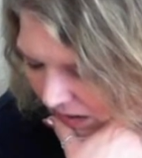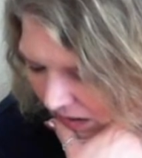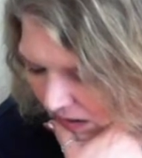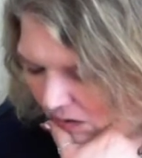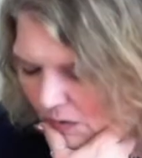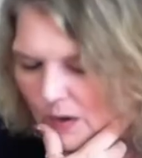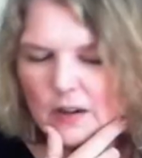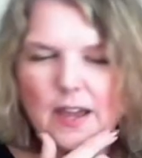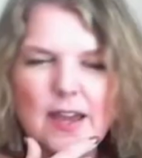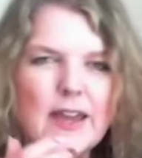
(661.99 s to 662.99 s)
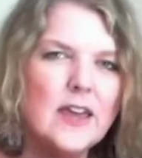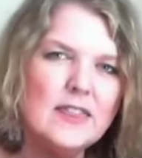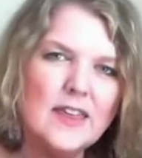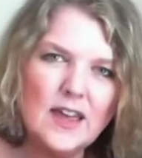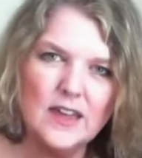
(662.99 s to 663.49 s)
Oh, okay. And
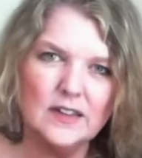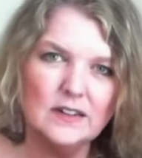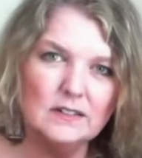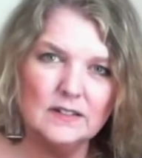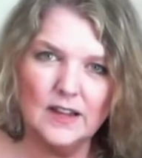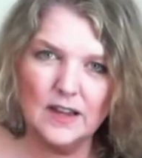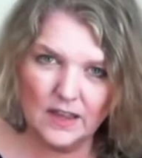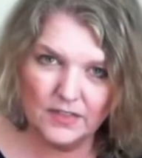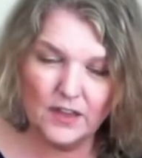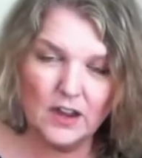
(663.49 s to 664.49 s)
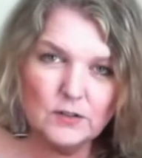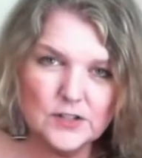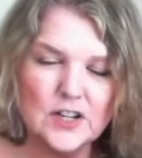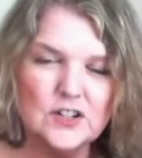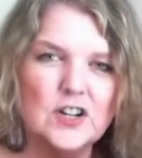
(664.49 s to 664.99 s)
then I thought I was
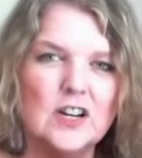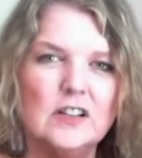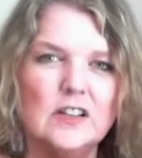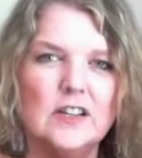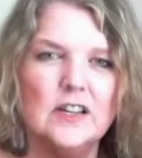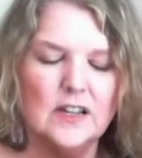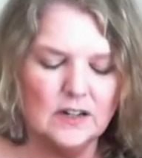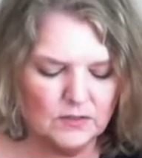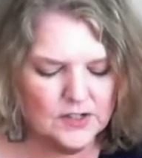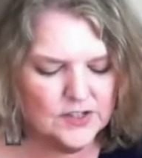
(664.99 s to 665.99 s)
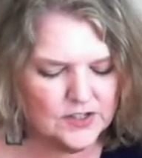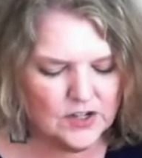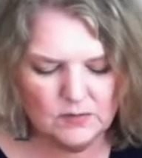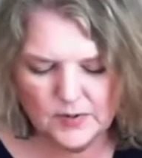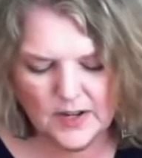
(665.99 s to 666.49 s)
done channeling, and I went
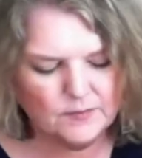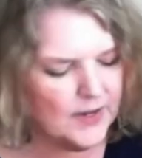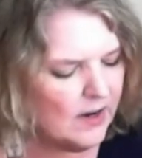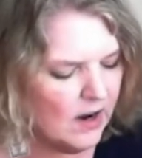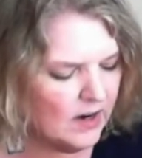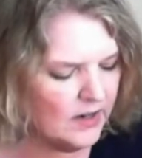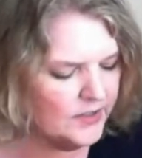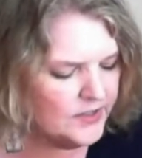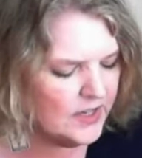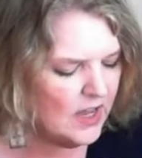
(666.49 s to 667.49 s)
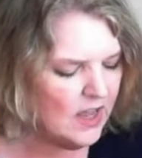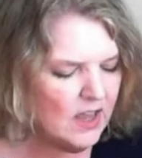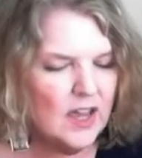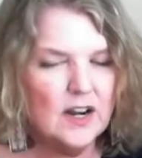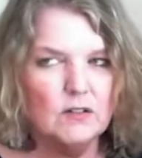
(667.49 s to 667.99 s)
to pick up my cards,
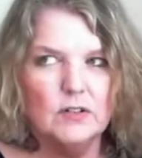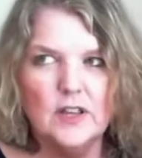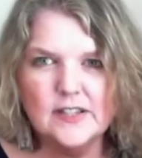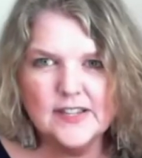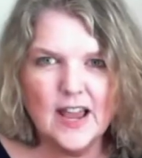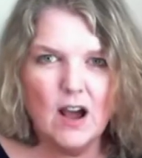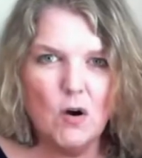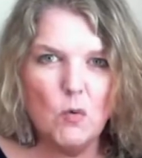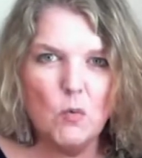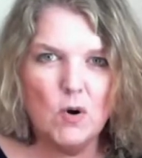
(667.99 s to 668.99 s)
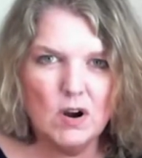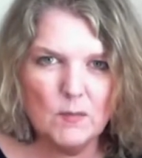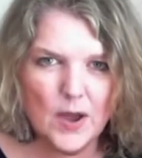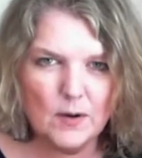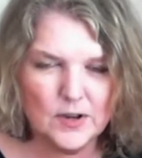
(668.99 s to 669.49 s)
and I realized how
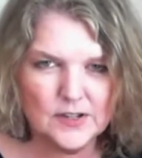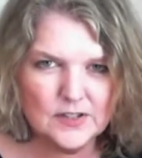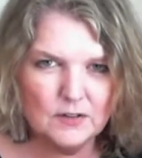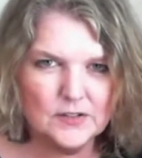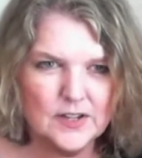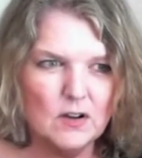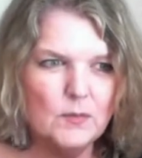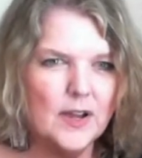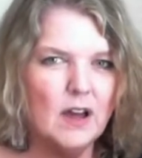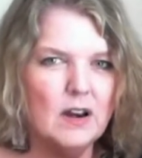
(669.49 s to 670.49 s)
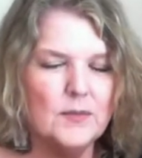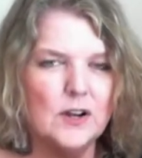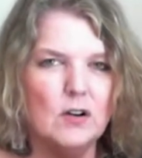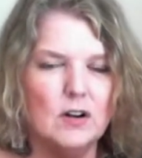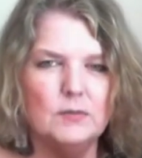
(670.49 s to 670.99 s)
warm I was. And I was like, oh my God, I'm
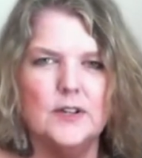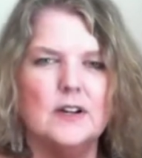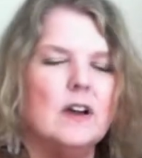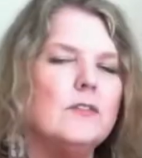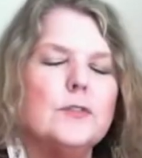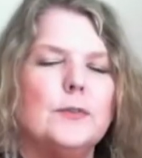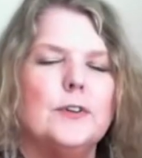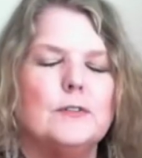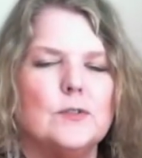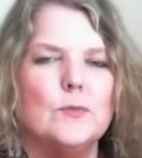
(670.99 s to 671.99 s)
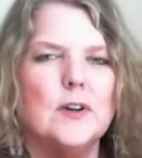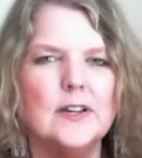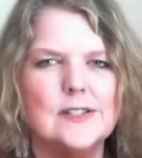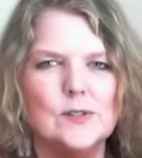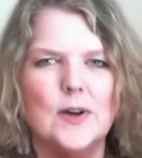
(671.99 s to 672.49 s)
incredibly uncomfortable. I was wearing
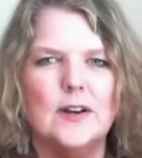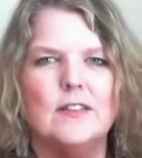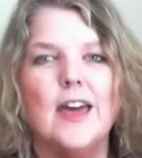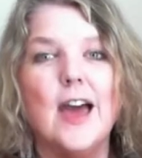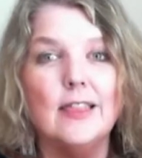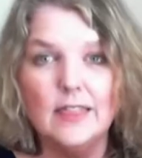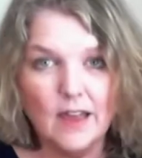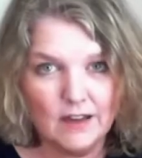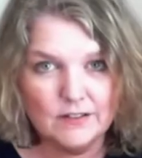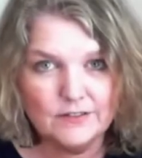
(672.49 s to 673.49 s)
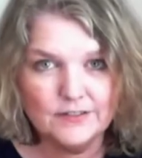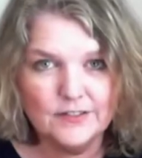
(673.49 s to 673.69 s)
a sweater that I love.